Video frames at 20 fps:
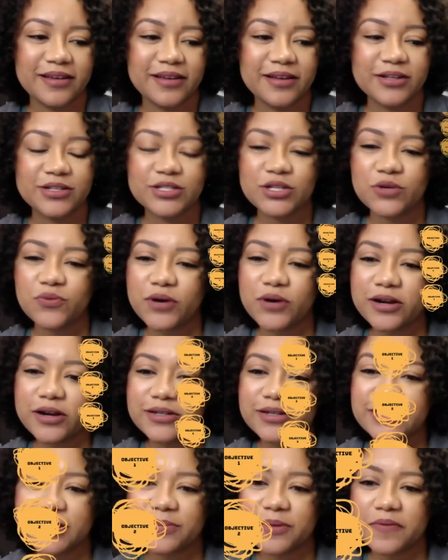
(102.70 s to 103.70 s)
So what are
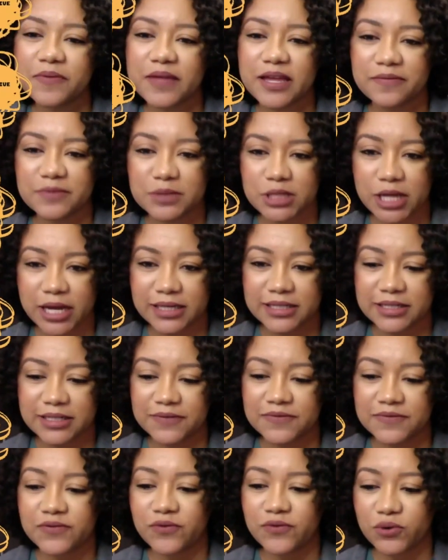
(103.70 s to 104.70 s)
some of the
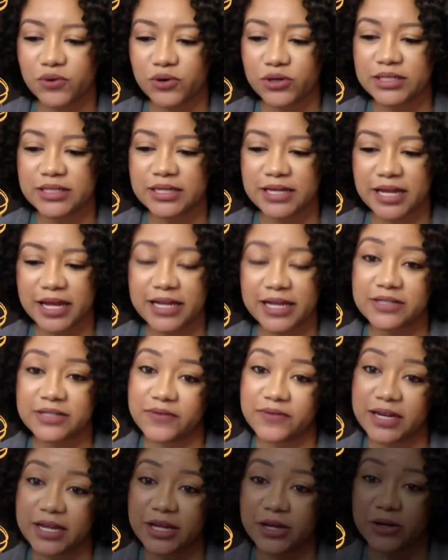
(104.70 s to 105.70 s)
objectives for today's
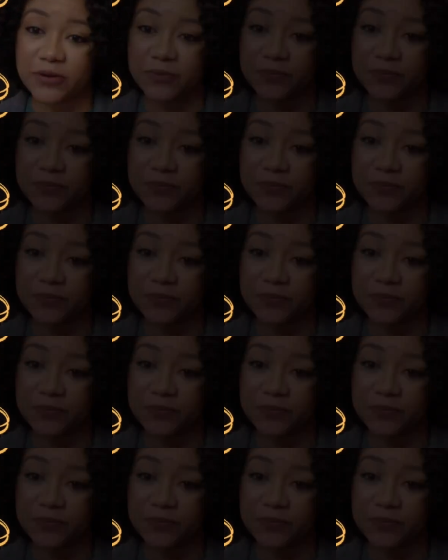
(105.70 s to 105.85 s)
video?